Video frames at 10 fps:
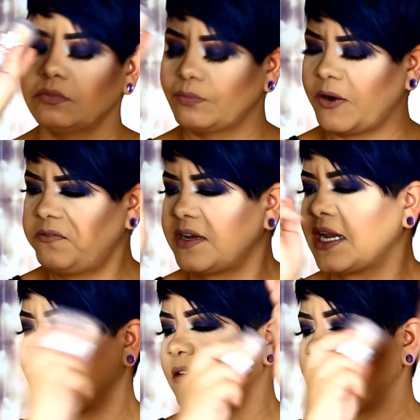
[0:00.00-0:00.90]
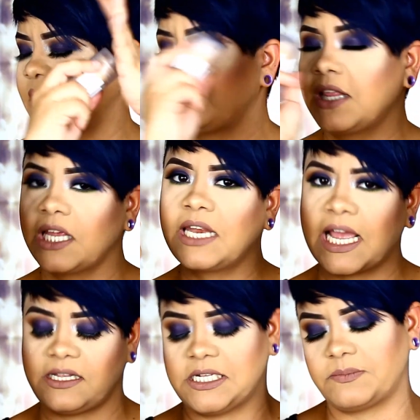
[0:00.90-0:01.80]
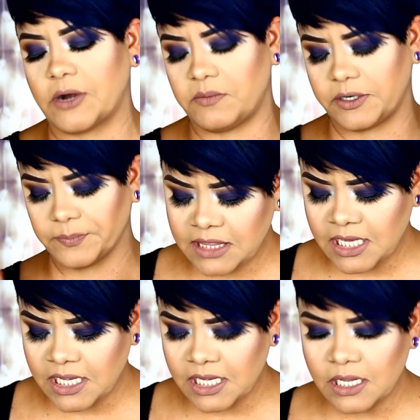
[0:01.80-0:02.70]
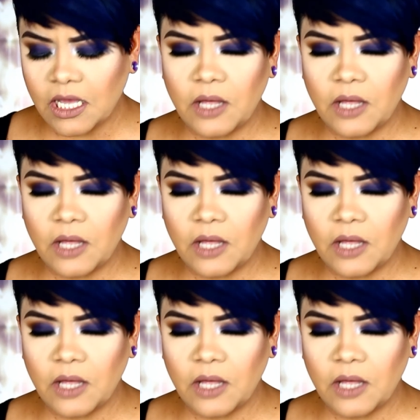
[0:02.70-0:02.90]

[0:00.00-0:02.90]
perfect. I really, really like this primer. The